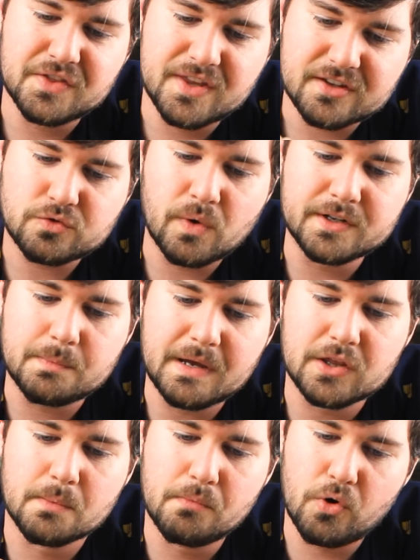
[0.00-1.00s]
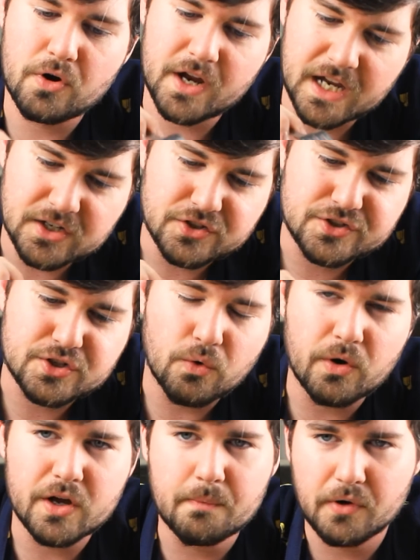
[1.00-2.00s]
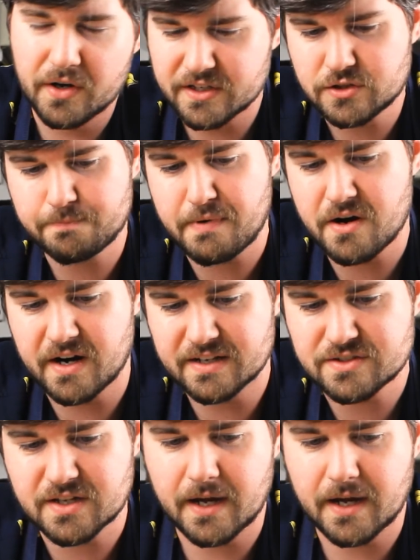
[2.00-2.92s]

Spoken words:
this one to be the more enjoyable experience.